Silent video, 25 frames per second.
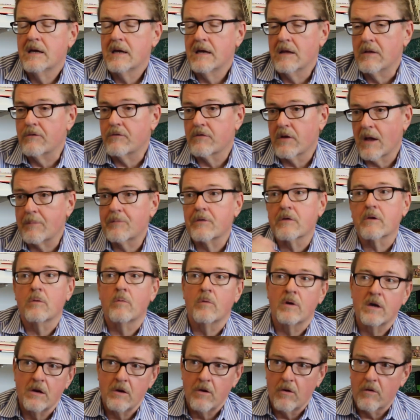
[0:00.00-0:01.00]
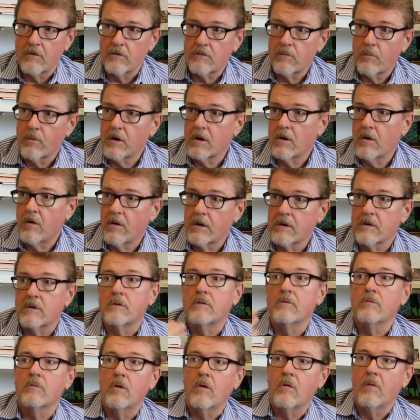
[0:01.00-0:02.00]
In subsequent years, we're going
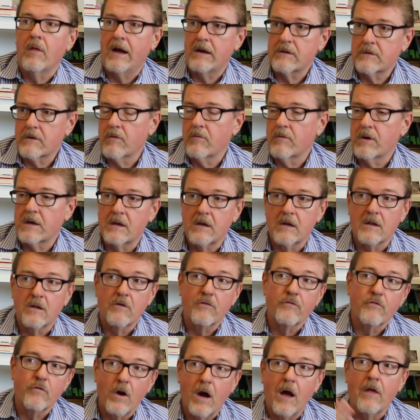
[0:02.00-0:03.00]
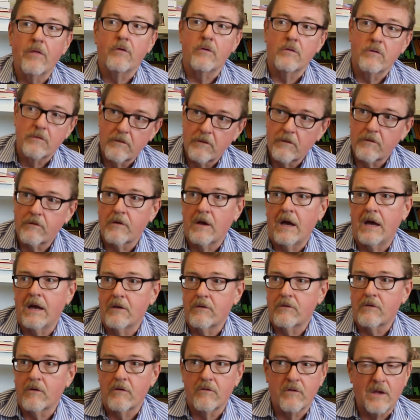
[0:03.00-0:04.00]
to roll out curricula for other
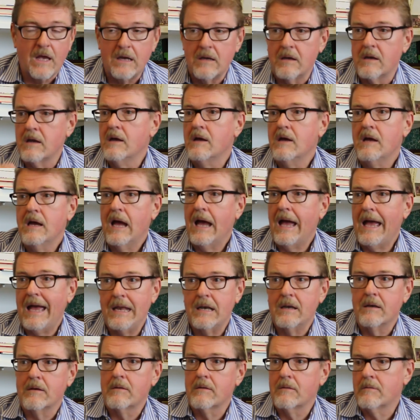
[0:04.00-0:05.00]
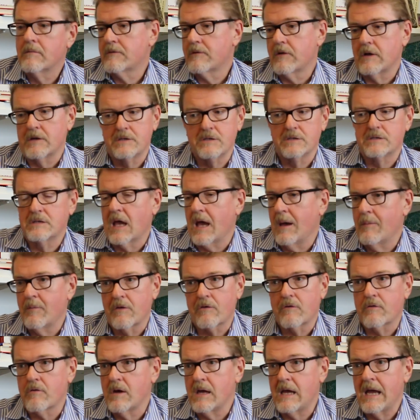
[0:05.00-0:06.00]
sciences, and such as
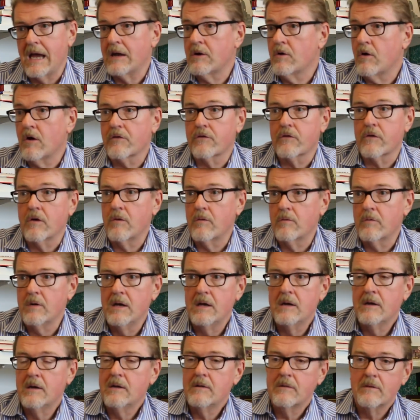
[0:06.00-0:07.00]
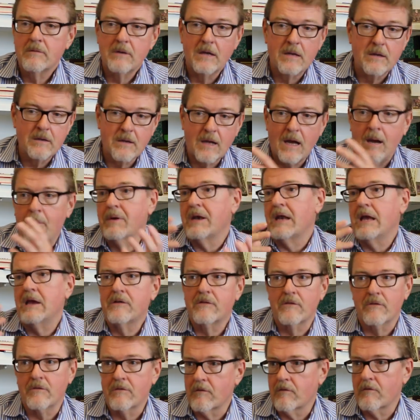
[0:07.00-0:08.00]
chemistry, and also
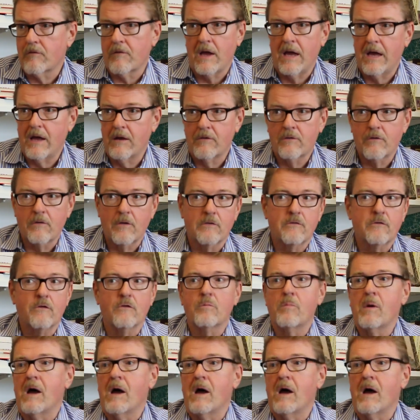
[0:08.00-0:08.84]
combinations of science, such as